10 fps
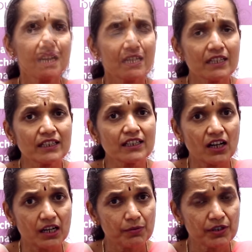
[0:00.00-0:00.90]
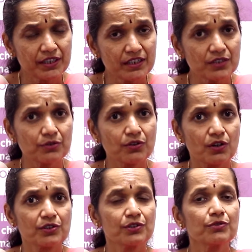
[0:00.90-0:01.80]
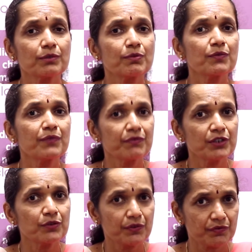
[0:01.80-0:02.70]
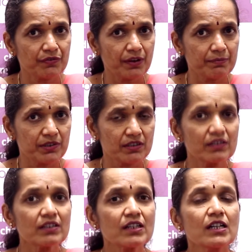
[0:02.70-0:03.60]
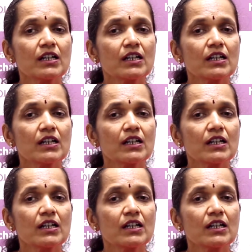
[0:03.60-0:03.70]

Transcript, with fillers: Here the carbohydrates should constitute about 50 to 55 percent